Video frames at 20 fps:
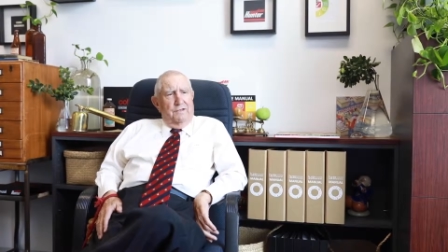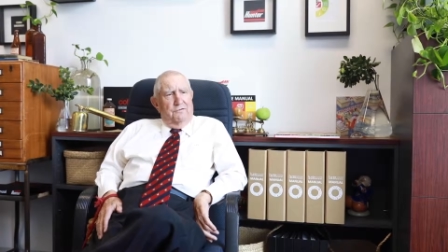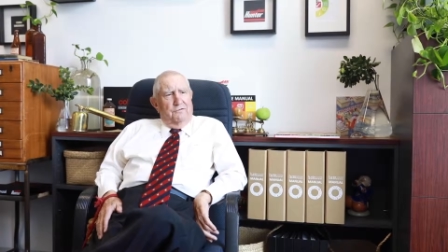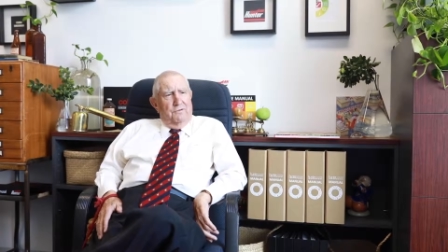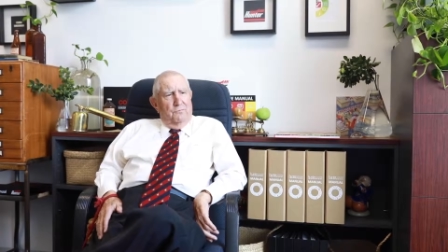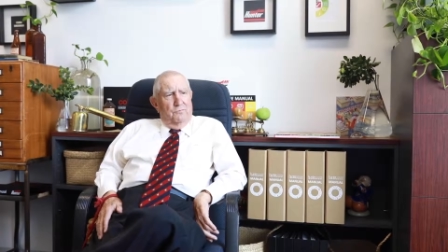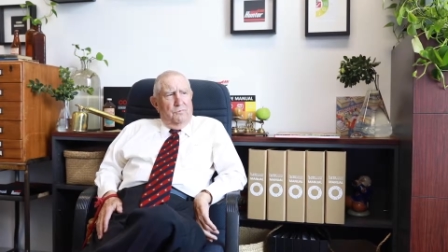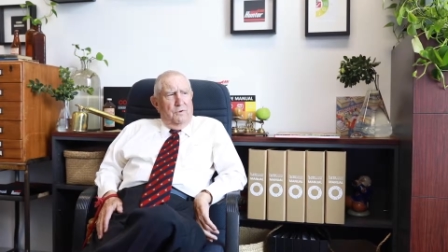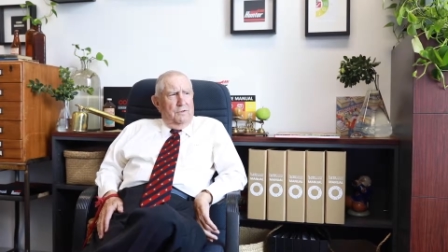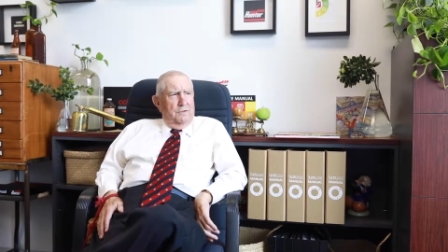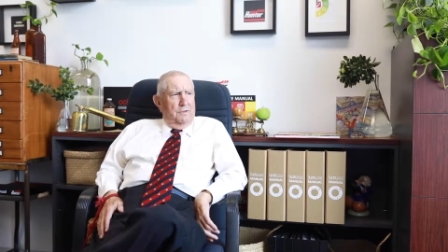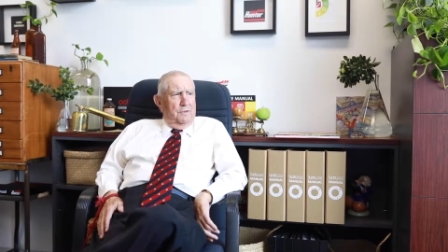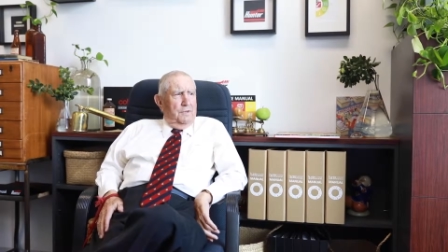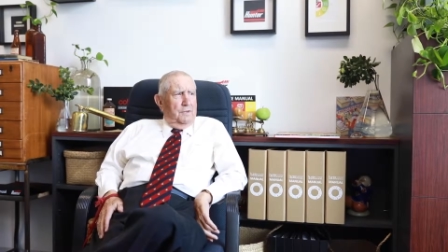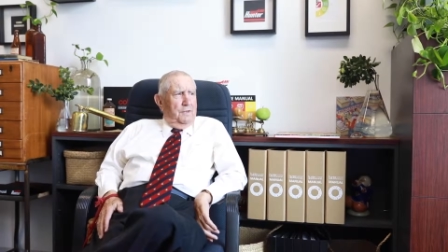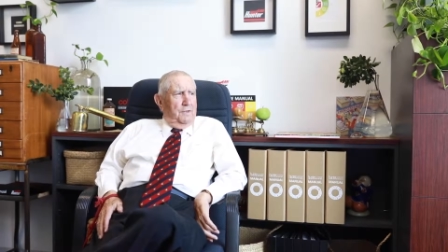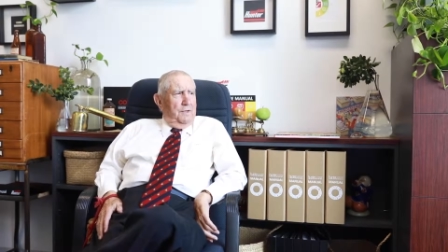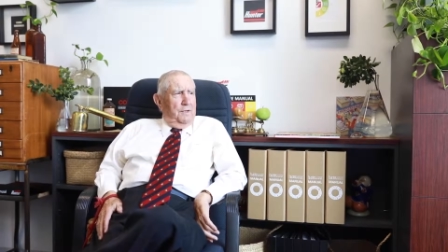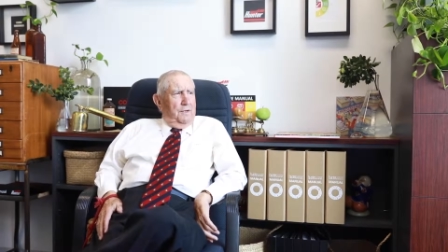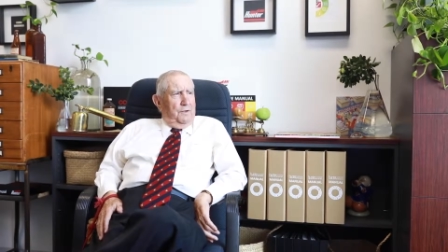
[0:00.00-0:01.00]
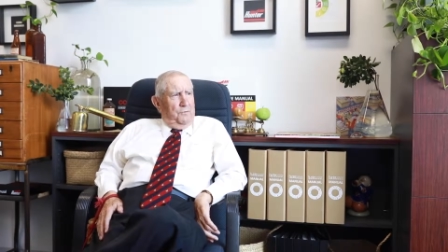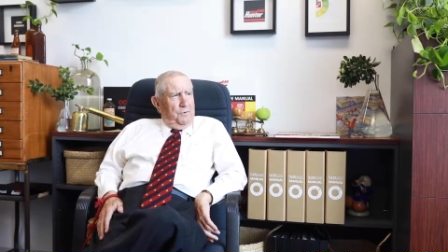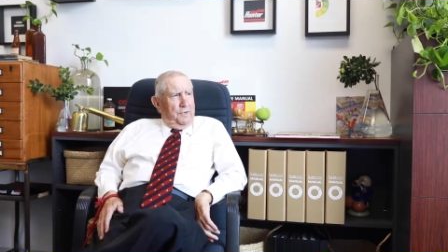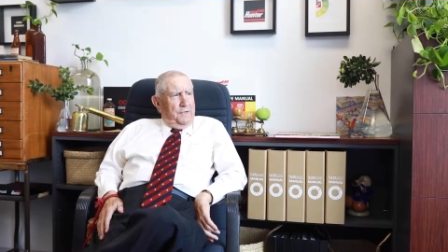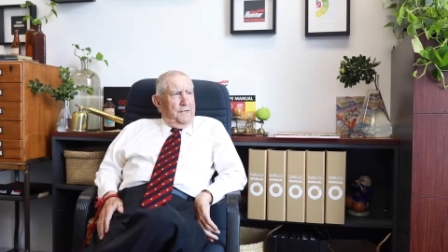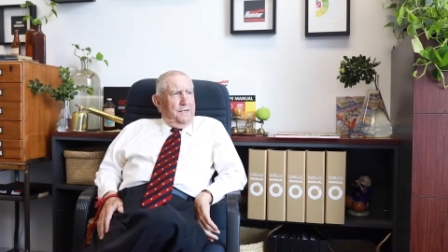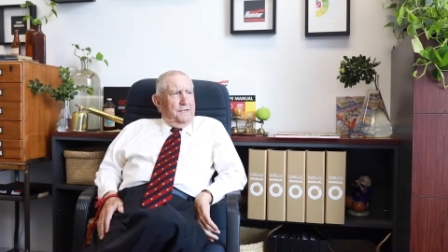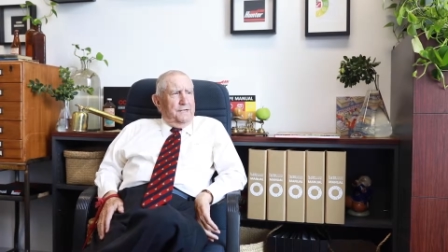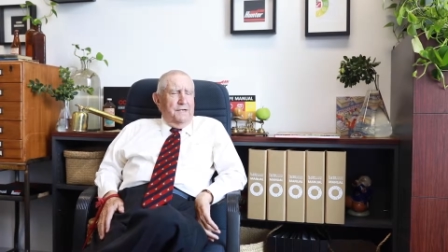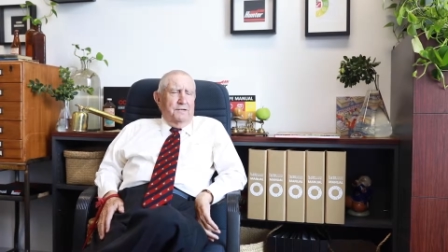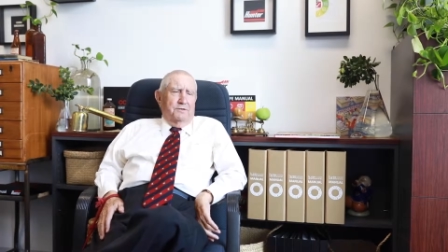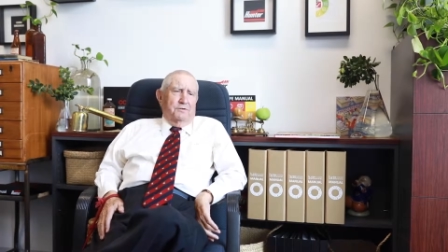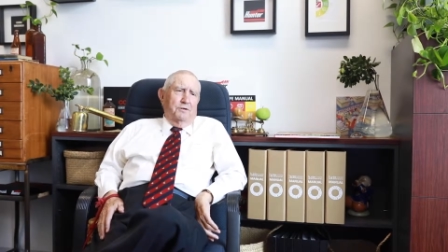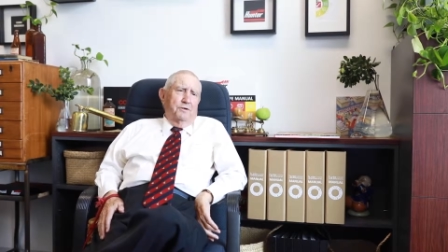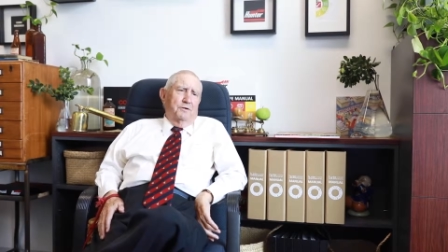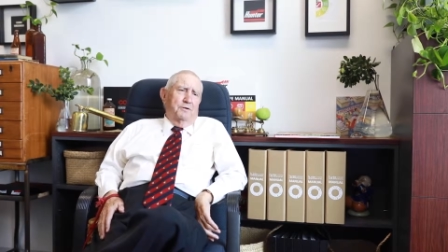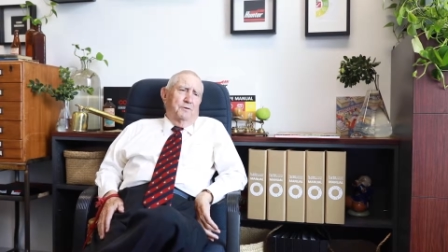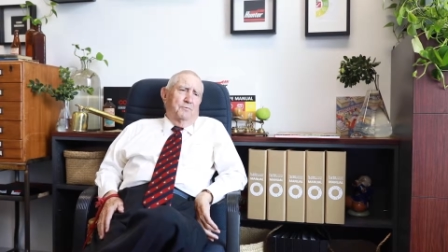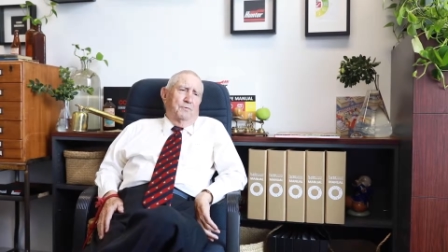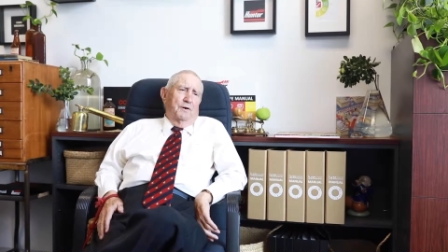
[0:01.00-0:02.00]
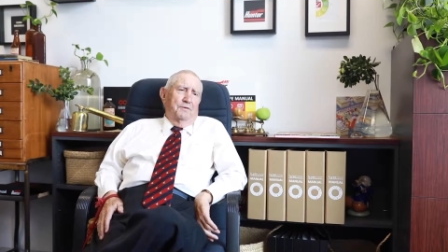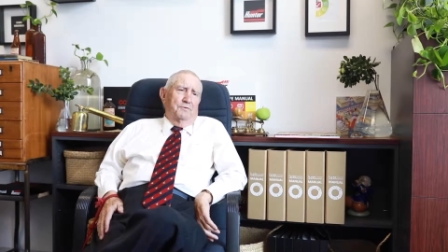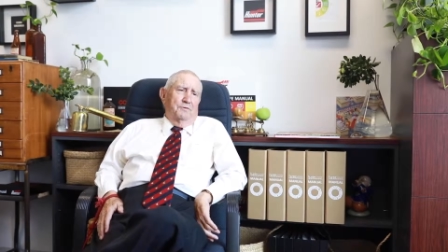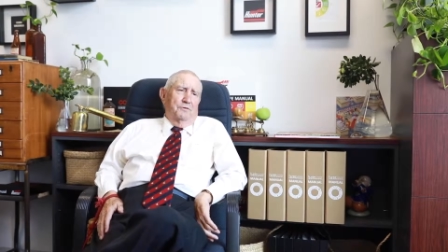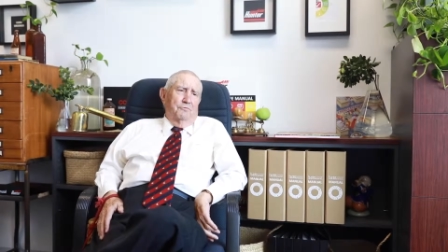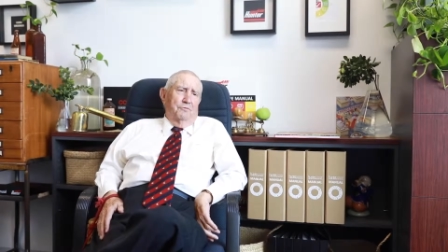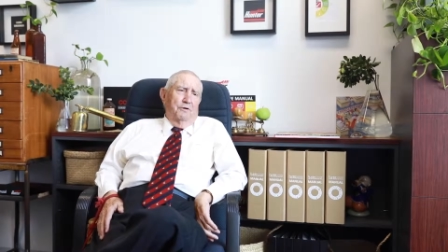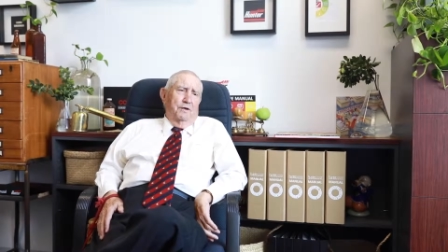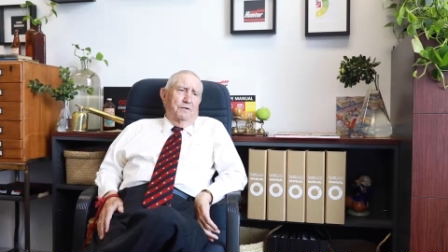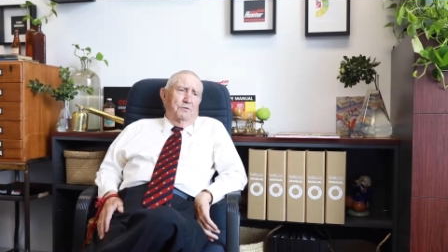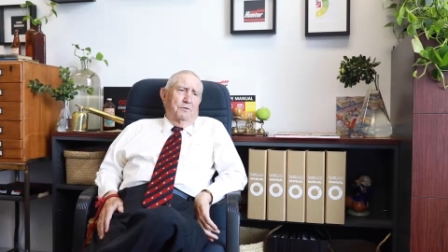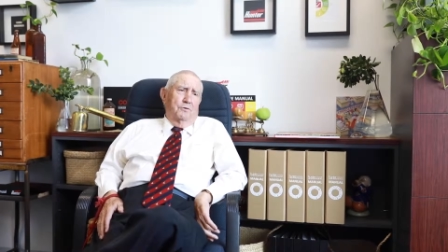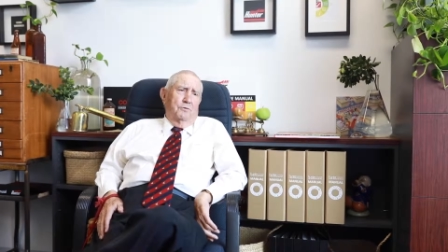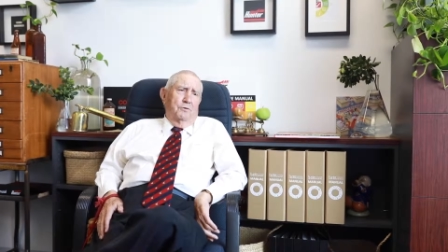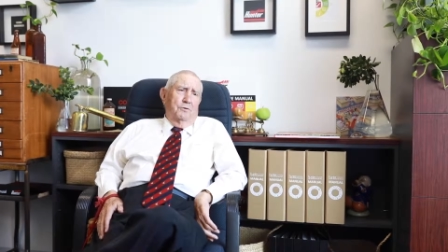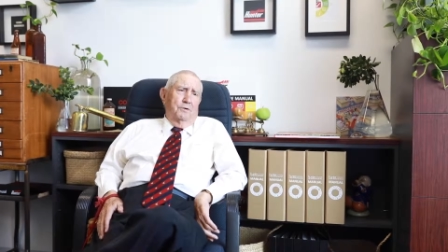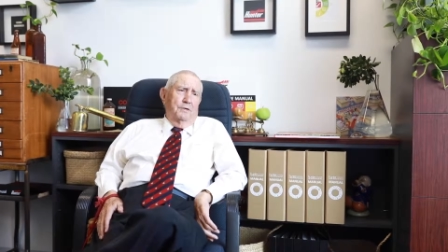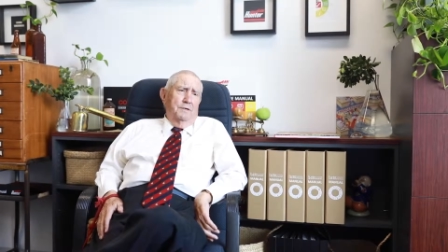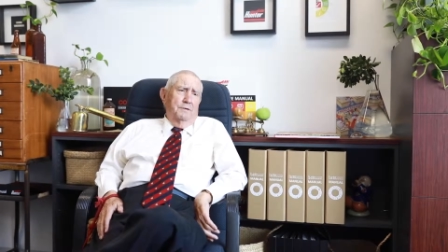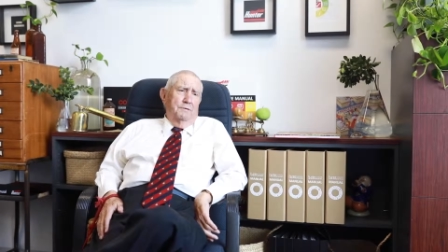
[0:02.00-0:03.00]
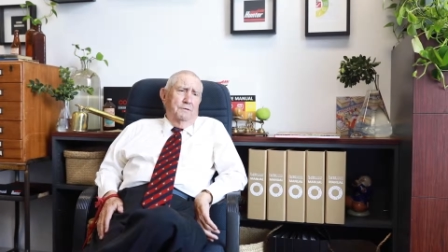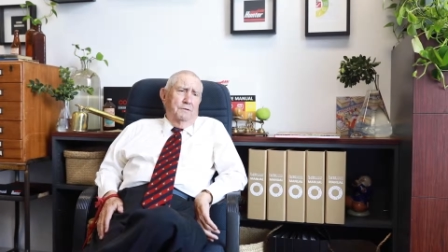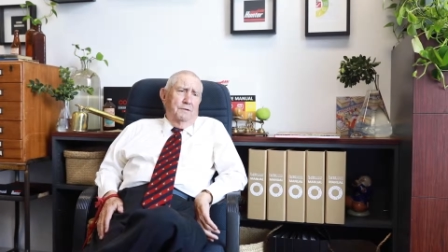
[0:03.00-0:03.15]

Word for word: He said, well, we can get two to one the red corner.